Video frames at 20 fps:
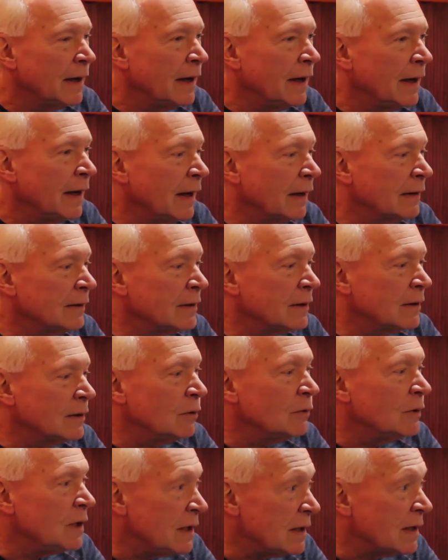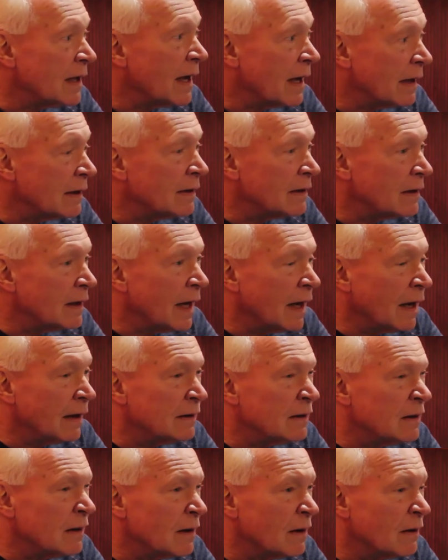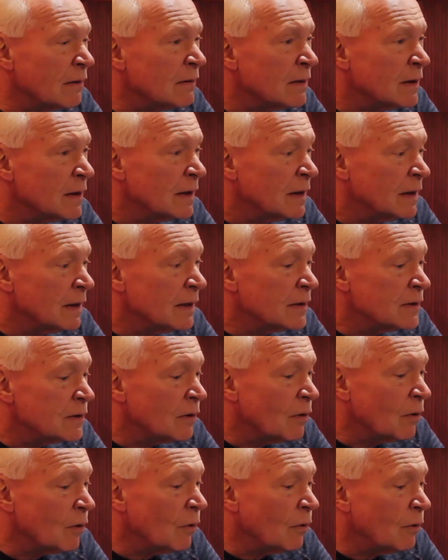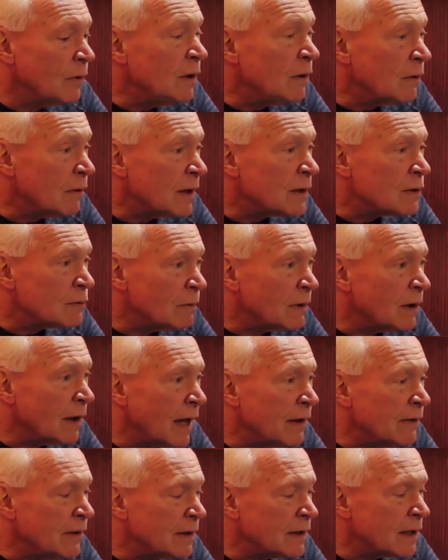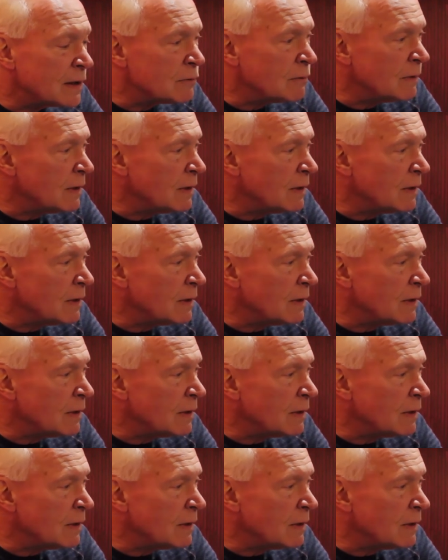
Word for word: and uh, you need that. Yeah, and uh, yeah. Mm-hmm. so you know that's real. I think that's